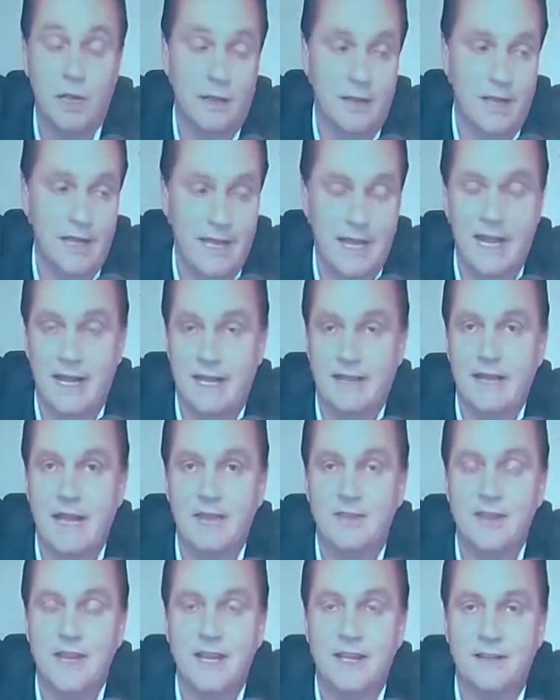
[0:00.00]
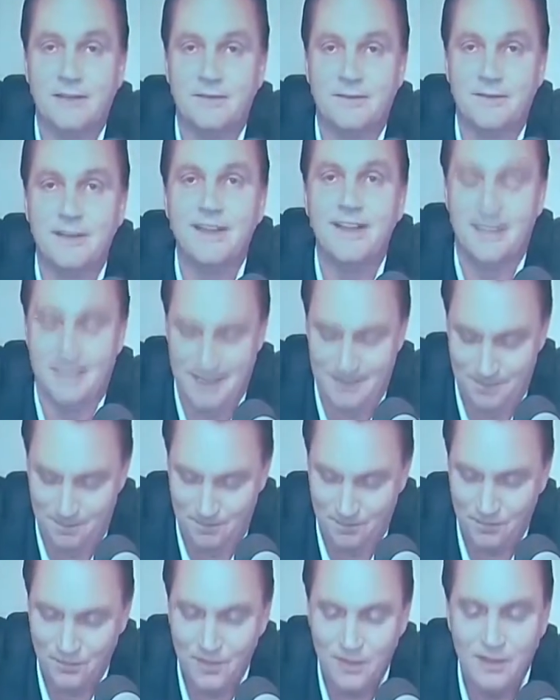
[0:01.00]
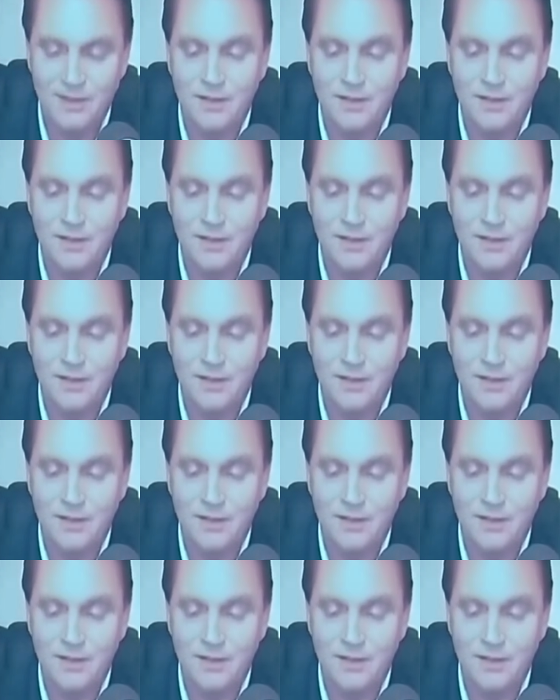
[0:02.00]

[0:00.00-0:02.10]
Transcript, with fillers: Well, These are the guys I, I who should be making all this money?